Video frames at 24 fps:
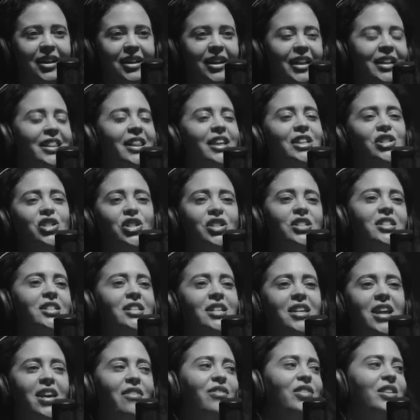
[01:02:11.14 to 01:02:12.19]
Like they'd just
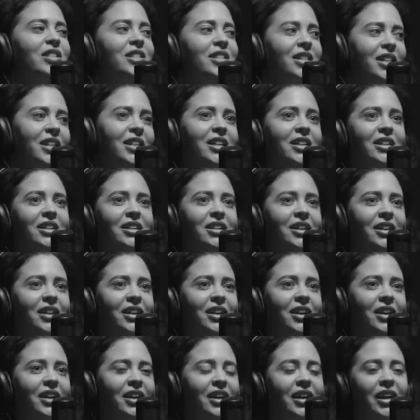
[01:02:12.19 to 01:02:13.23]
never seen,
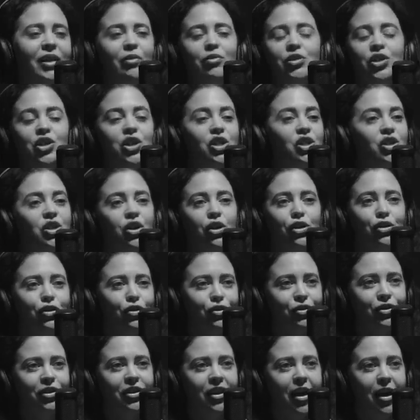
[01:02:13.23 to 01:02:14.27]
it was just so
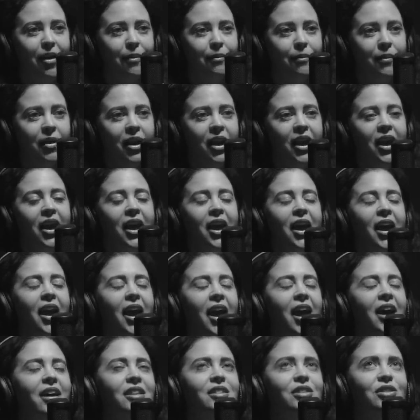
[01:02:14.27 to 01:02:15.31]
new to them. Mm.
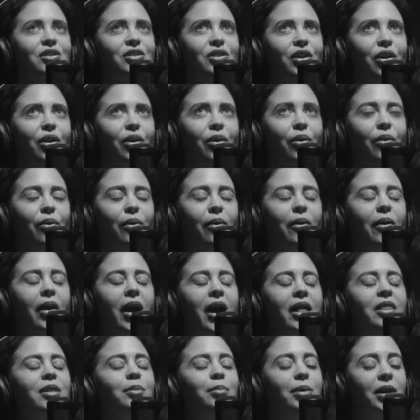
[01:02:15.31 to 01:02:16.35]
And so
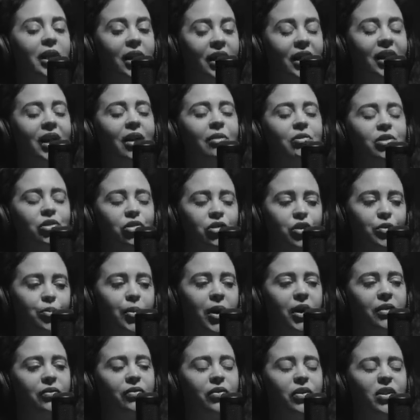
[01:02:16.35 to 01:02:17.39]
at the beginning, I was
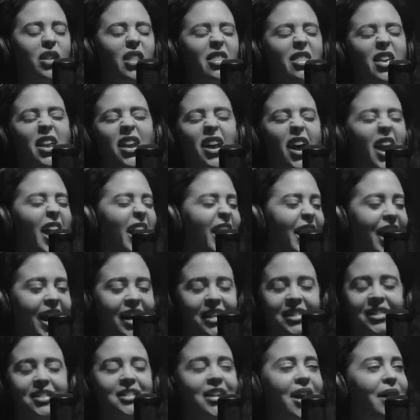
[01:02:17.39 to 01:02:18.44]
respectful, and then I, I
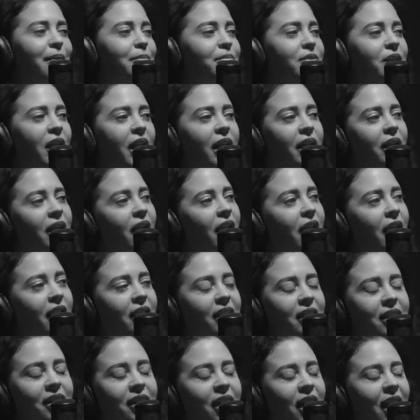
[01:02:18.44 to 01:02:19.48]
snapped. I,
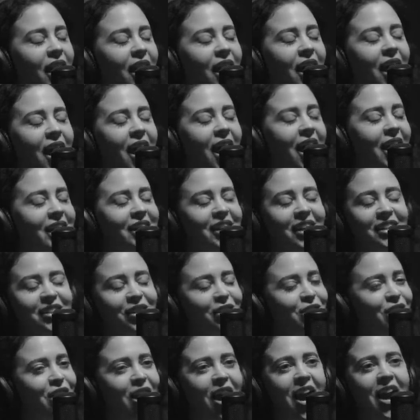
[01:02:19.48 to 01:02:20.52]
I, I,
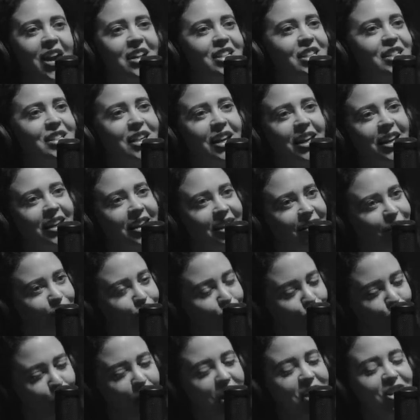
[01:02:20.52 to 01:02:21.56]
don't. I just like,
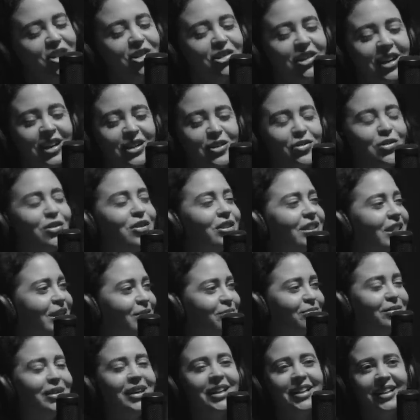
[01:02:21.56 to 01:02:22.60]
when you're ignored
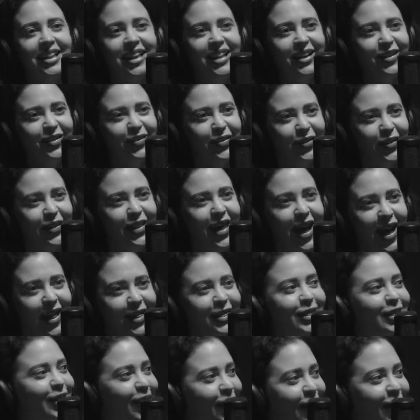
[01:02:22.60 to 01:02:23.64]
completely for that
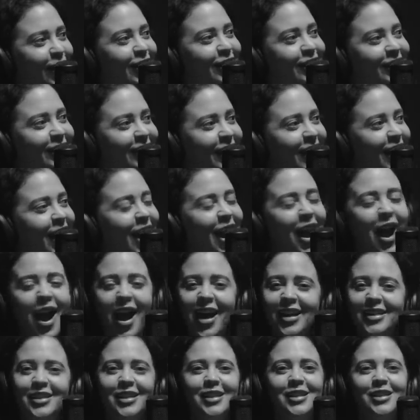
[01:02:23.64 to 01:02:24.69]
long,
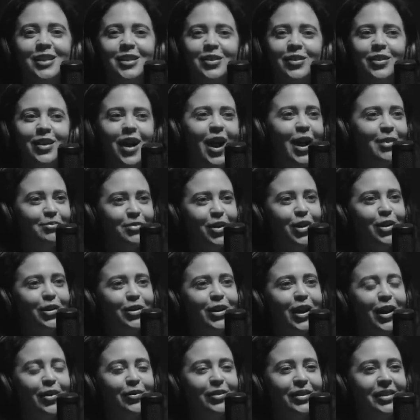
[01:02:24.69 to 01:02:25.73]
I just thought I'm not
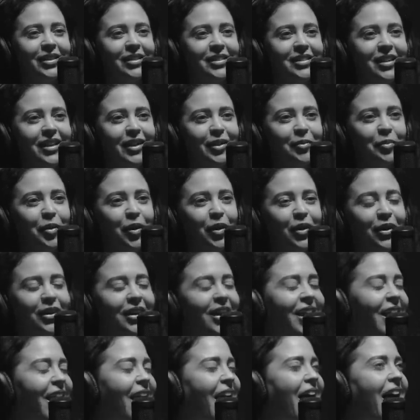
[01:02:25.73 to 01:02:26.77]
okay with this anymore,
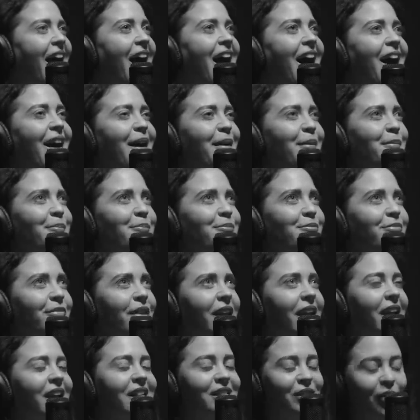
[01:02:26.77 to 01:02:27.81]
um,
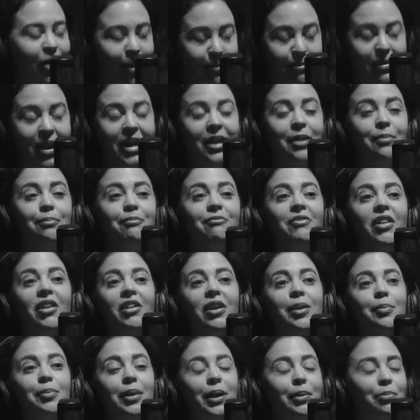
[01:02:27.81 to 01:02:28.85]
and so I made a
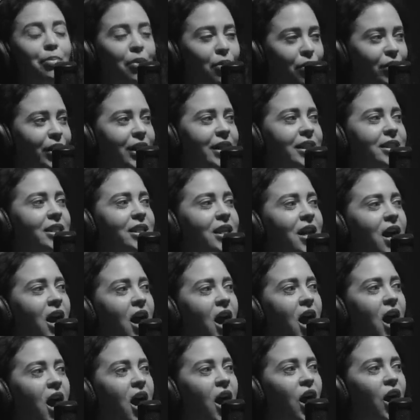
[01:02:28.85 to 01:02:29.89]
very big point
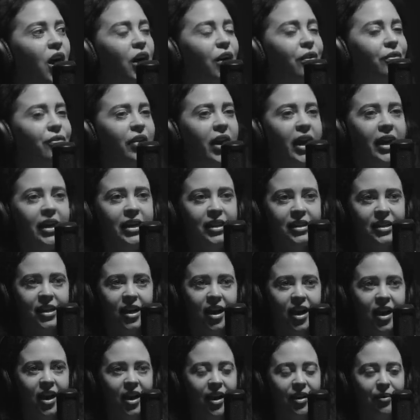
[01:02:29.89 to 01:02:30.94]
of any
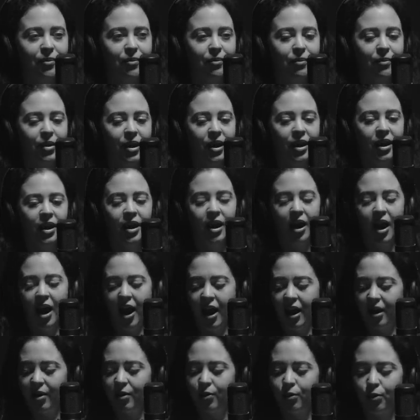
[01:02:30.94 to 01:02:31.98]
time
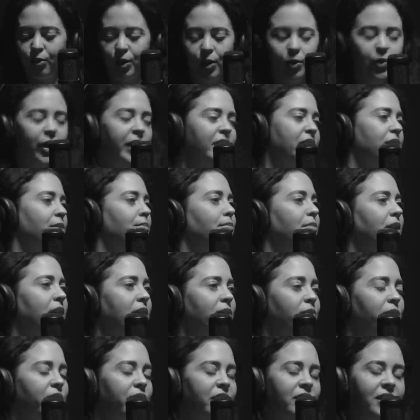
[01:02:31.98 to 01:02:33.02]
we went to
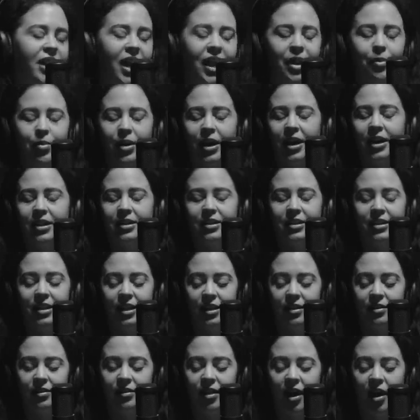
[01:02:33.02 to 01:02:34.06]
meet with the Taliban's
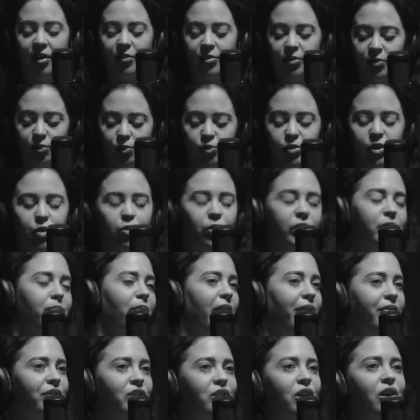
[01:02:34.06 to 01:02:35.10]
that I was with
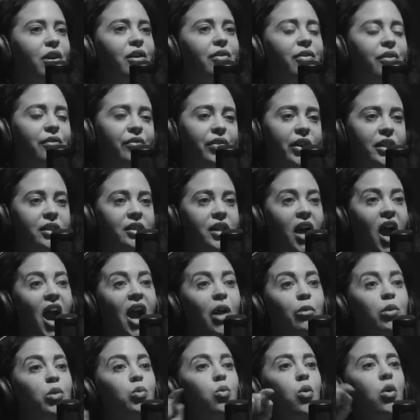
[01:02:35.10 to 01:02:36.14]
my photographer and fixer, I
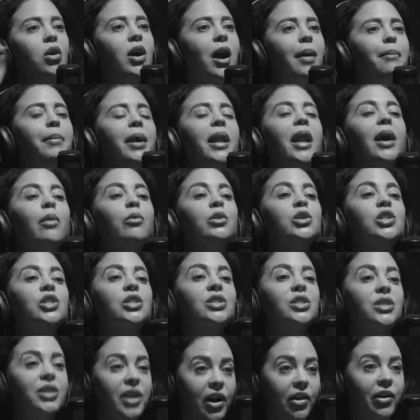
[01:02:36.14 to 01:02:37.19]
would walk up and I would
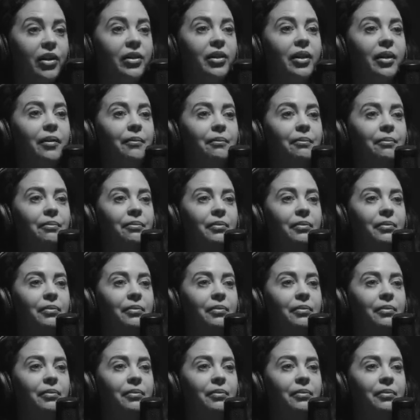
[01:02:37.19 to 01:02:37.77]
just stare at them.